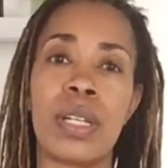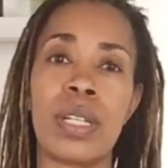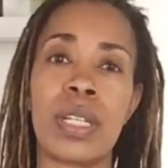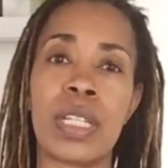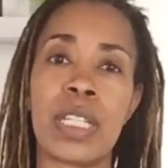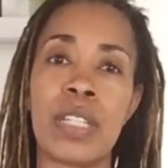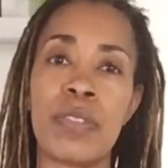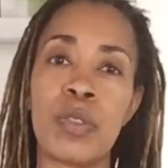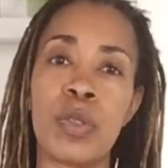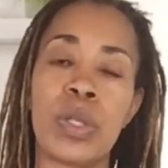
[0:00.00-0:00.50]

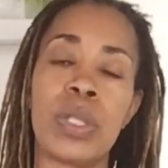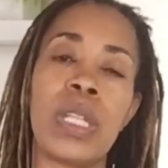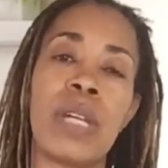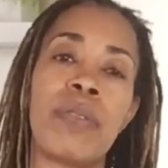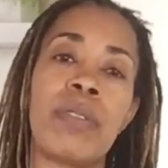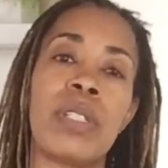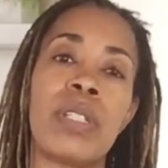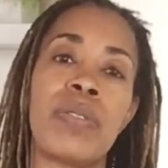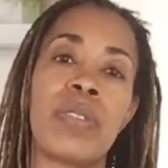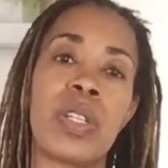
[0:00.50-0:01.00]
give you a
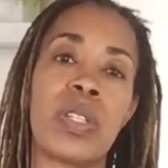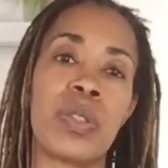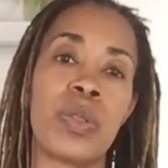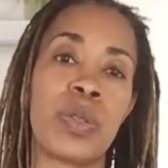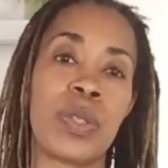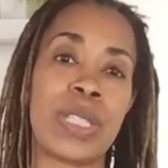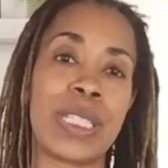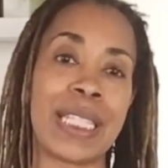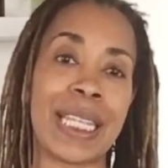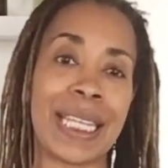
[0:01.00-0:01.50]
level of
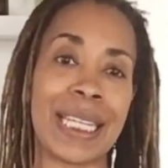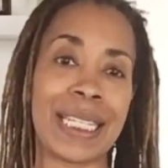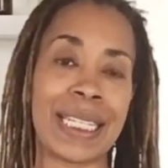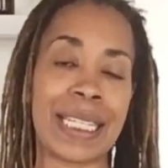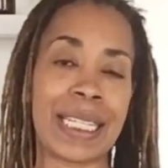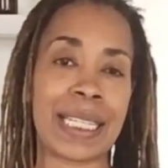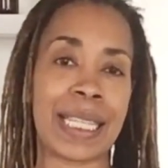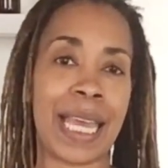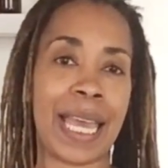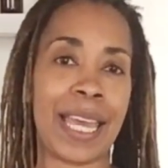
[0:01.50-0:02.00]

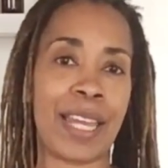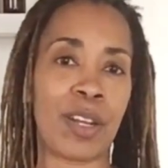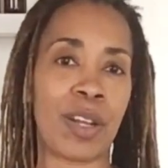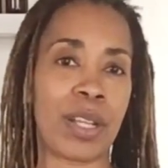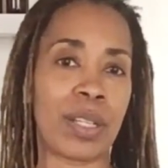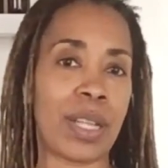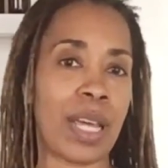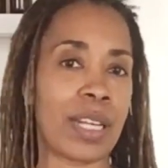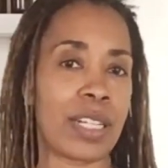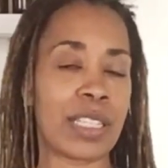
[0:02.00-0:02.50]
understanding that a
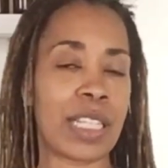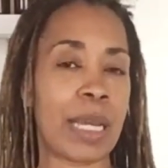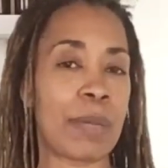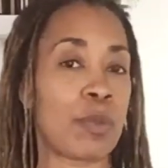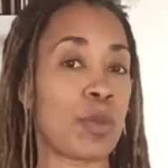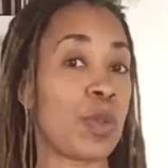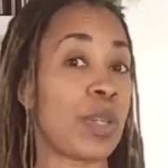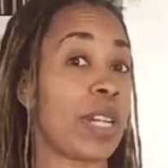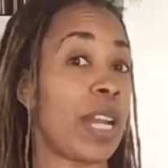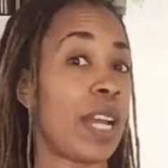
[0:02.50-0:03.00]
lot of times
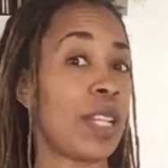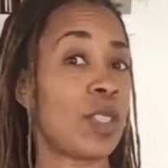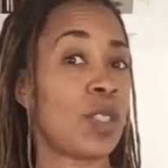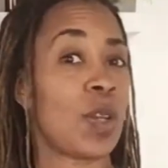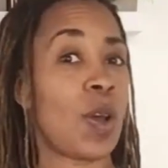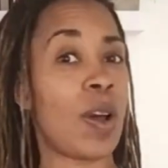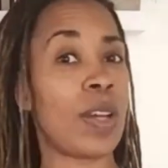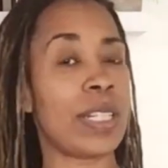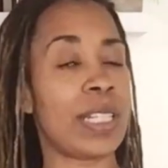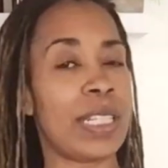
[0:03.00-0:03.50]
we're not
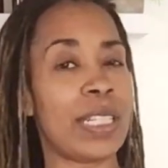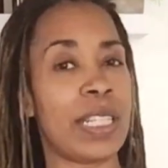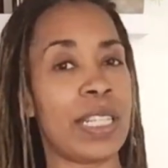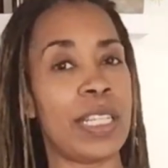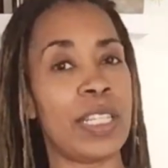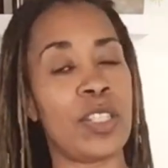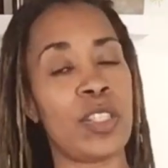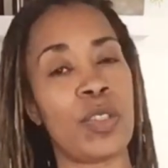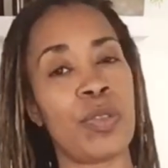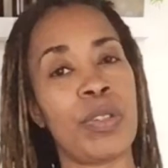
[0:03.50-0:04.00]
taught in the
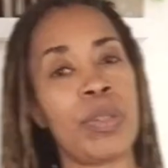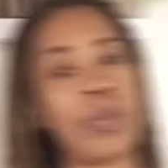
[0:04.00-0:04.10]
history